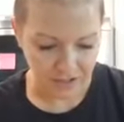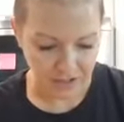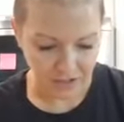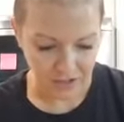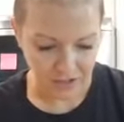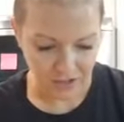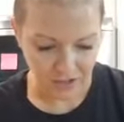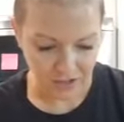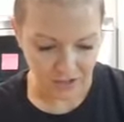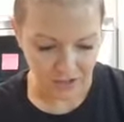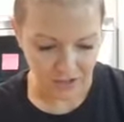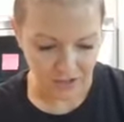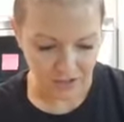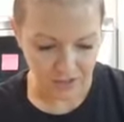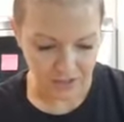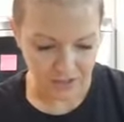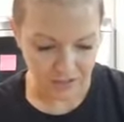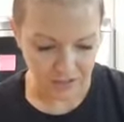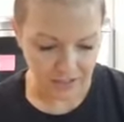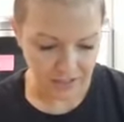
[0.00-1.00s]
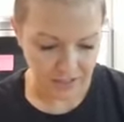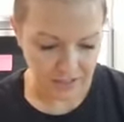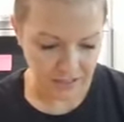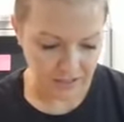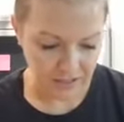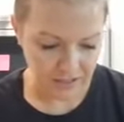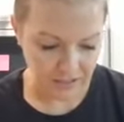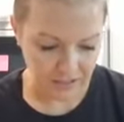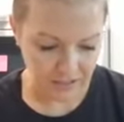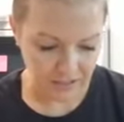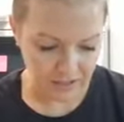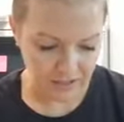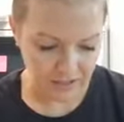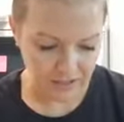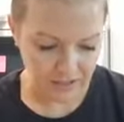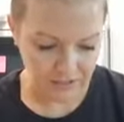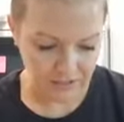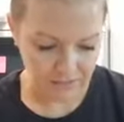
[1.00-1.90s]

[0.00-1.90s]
You just kind of drizzle it in here.